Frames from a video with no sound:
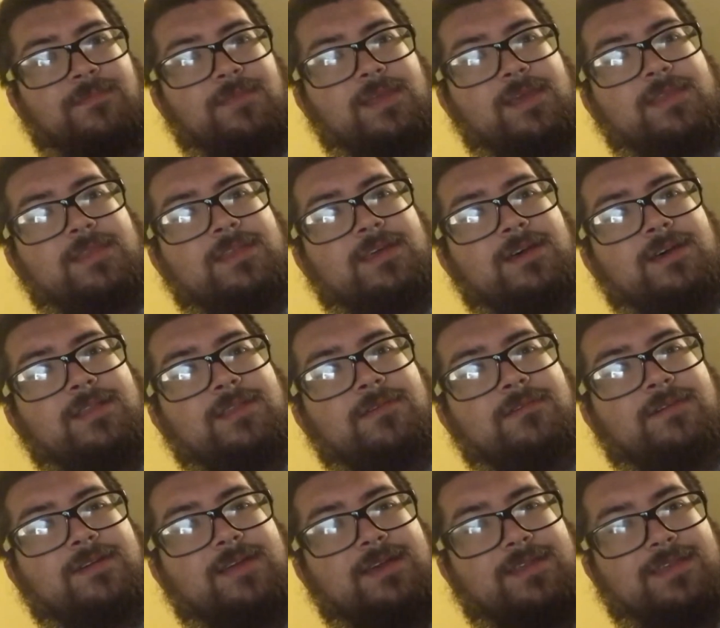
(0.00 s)
and the other
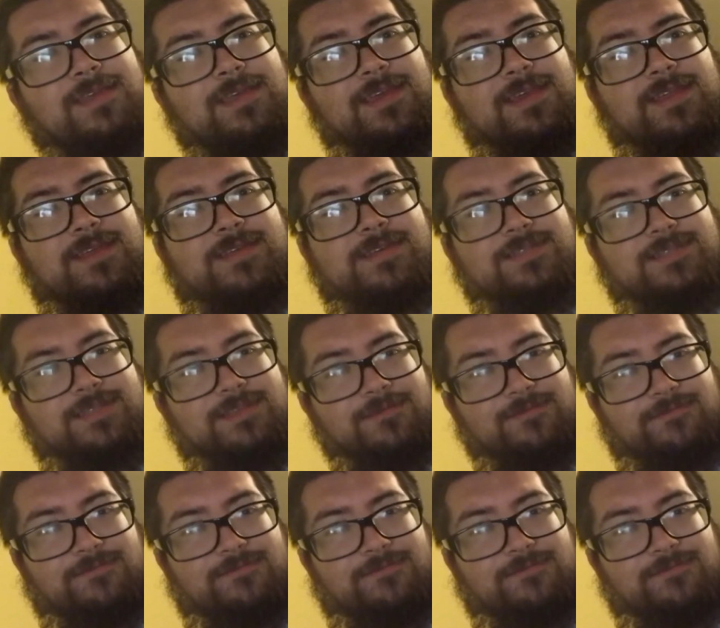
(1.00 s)
one I need is the